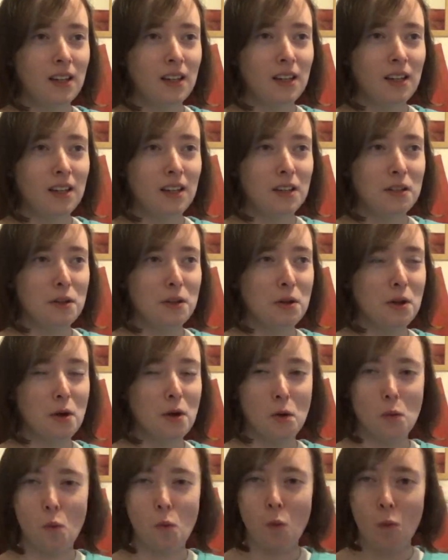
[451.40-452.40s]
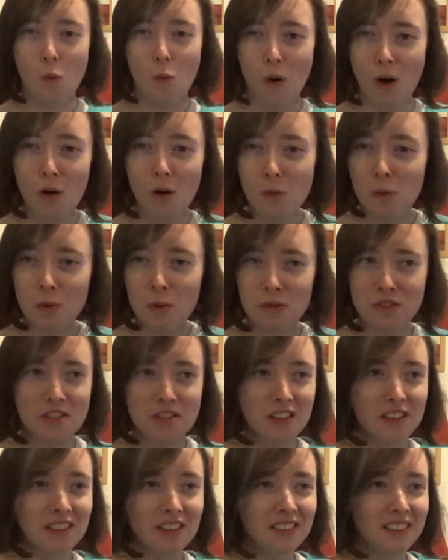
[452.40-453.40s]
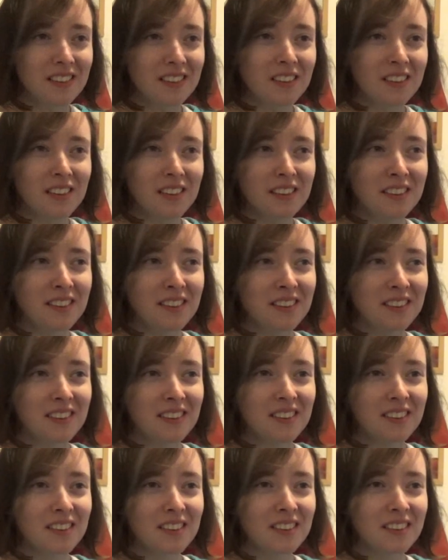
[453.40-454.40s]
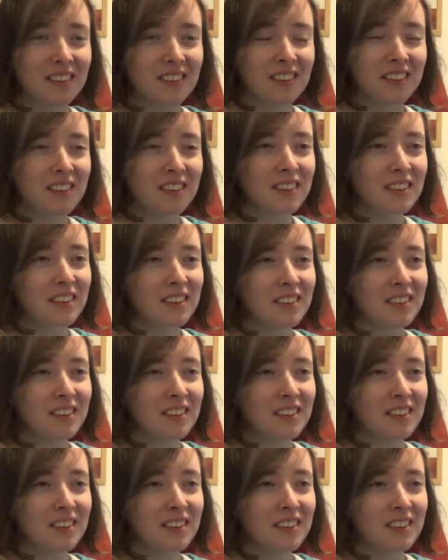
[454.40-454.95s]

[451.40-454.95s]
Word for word: get off the road! Yo, what was that? Sorry. Bit of a wobble.